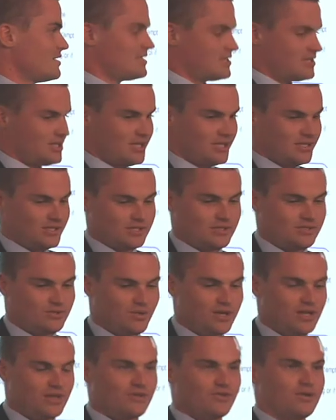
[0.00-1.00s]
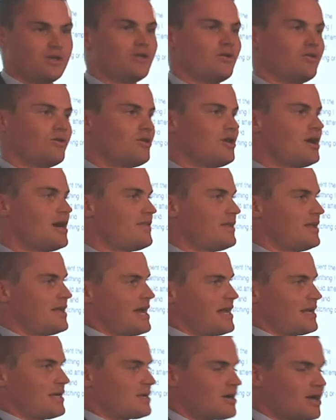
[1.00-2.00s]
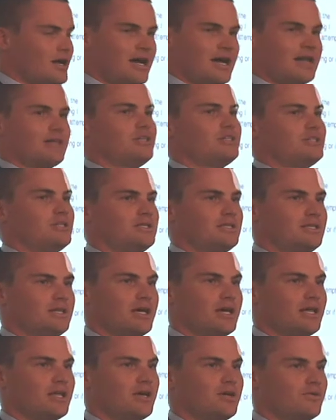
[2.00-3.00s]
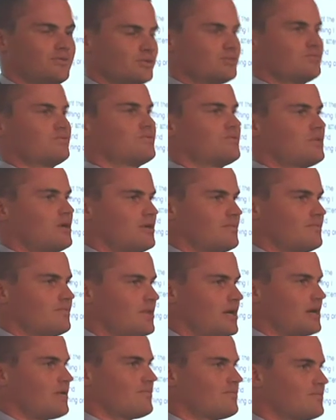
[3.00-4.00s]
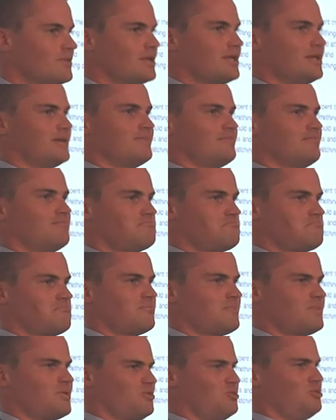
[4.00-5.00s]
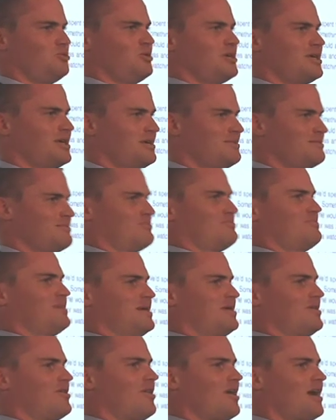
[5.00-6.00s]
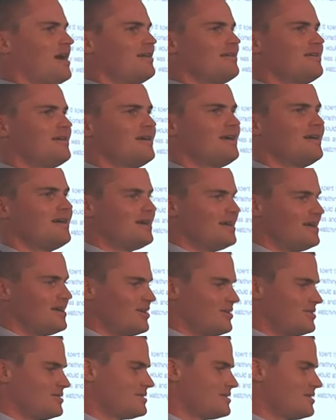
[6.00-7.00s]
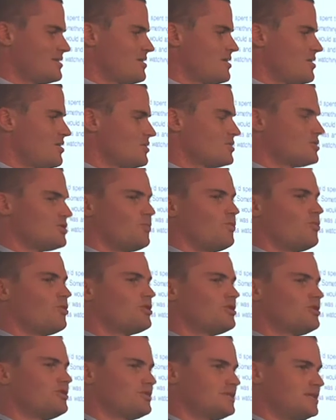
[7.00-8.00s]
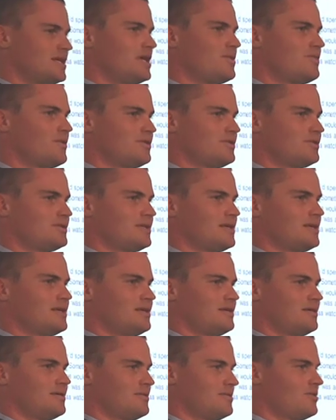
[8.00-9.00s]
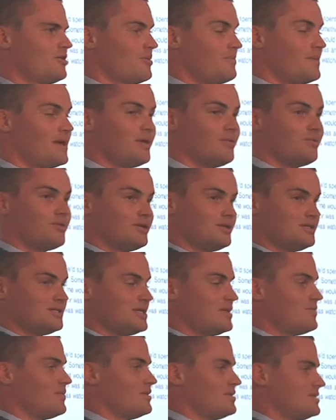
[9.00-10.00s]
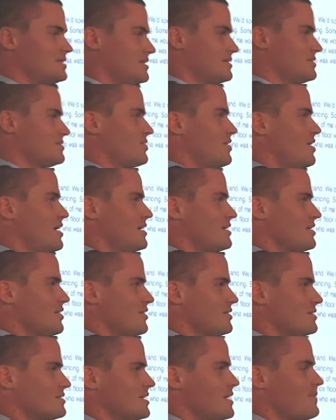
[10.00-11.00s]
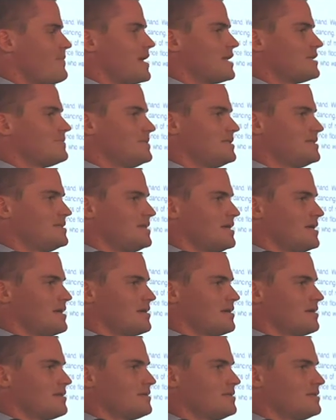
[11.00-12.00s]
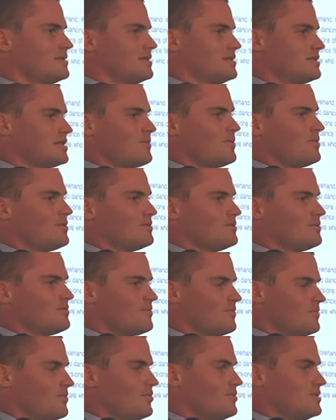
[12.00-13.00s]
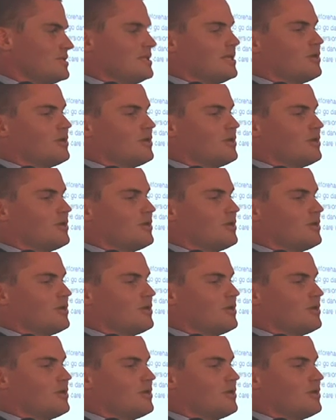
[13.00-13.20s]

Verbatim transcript: to this twenty-three-year-old guy that had, kind of had his shit together. It was kind of like really good-looking, big guy. He goes, so what do you see when you see, you know, me? What do you see when you see this guy? And he goes, it makes me sick to see someone losing